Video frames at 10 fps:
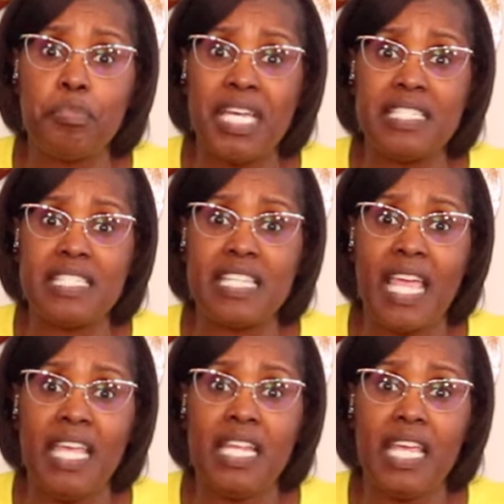by
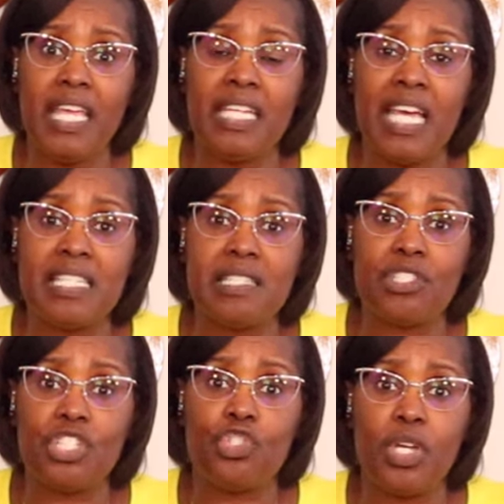state, and I
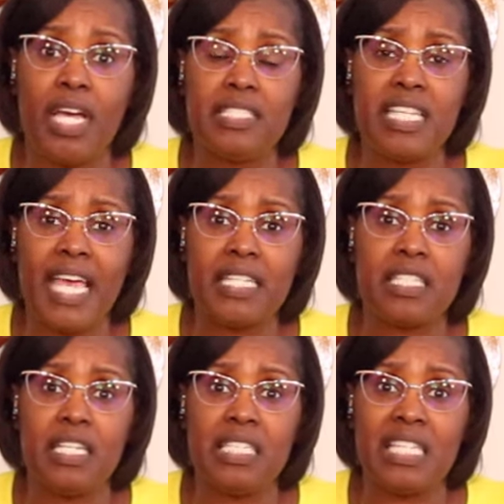suggest you
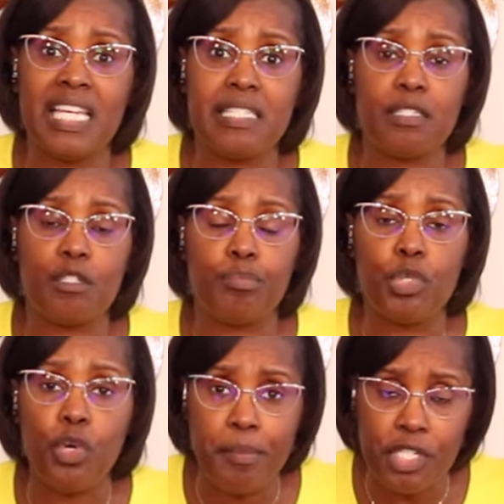contact a licensed
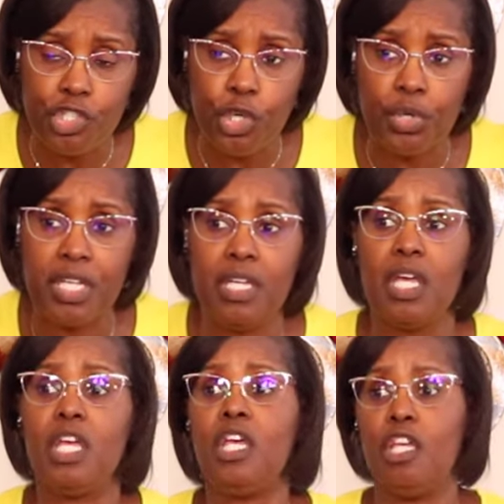employment
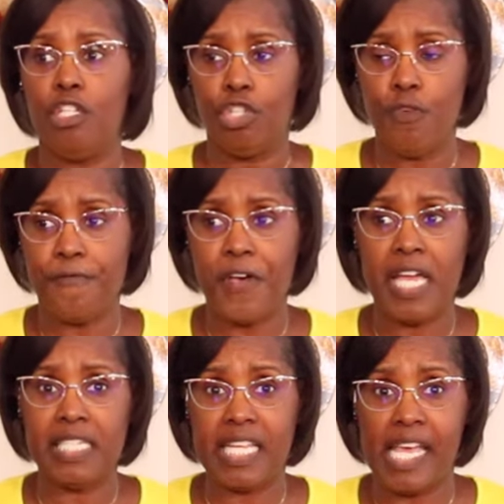attorney to
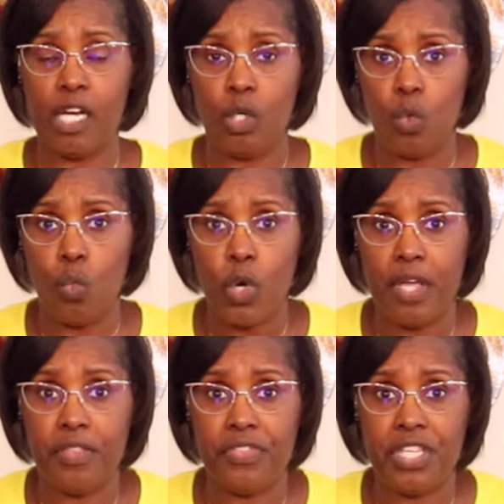find out
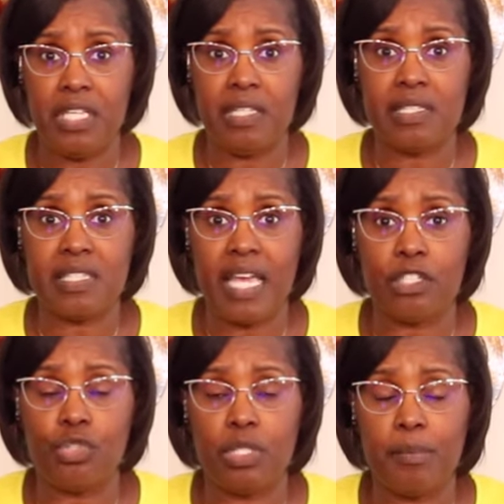what the
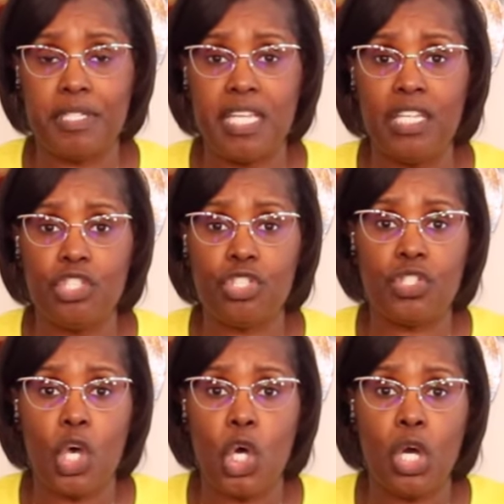statute
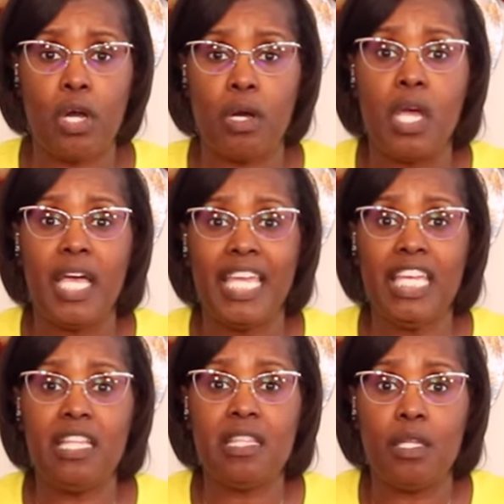limitations are
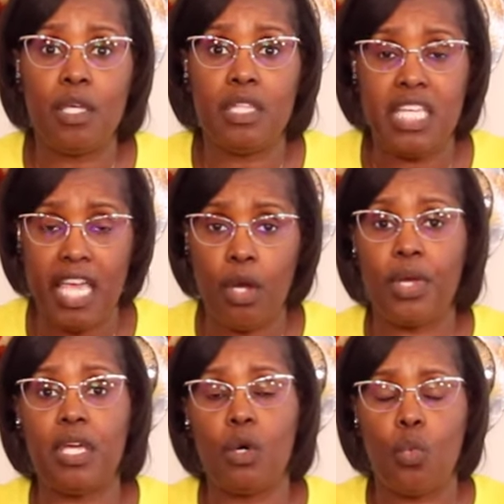in the
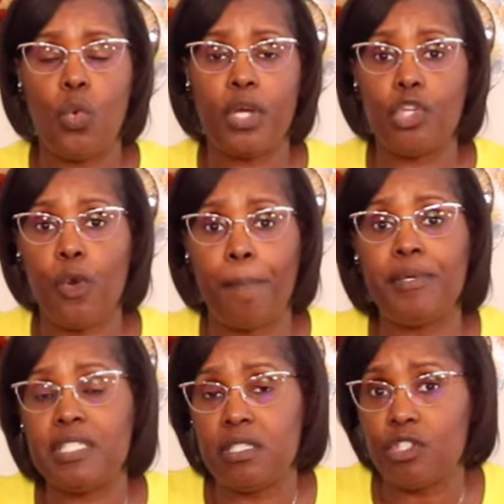area where your
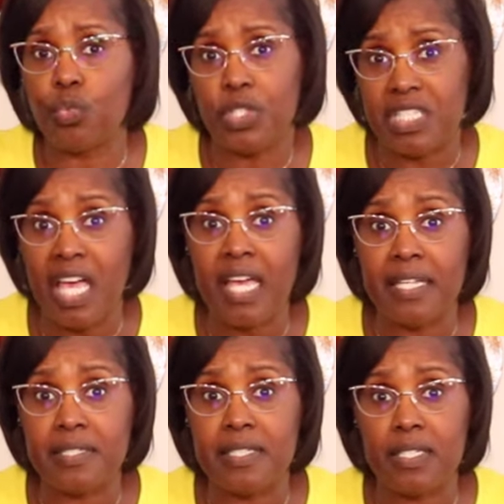business
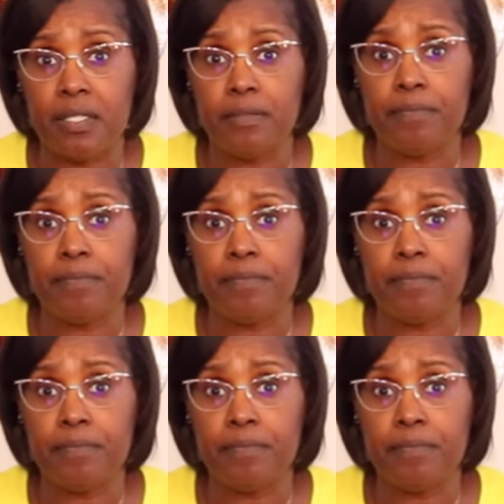resides.